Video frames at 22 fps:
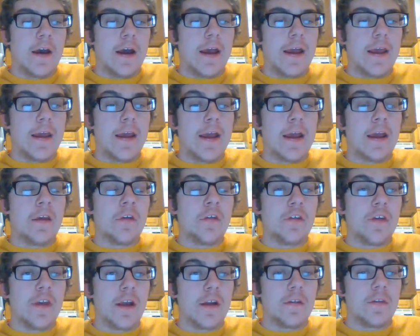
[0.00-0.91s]
I
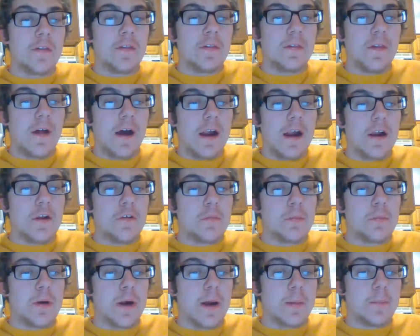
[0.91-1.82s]
actually had a lot
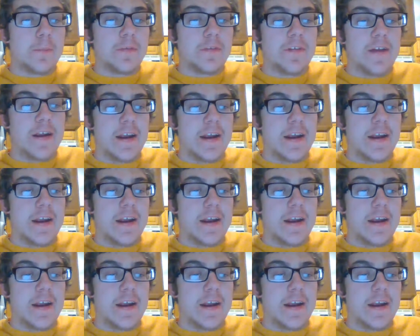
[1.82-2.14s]
of problems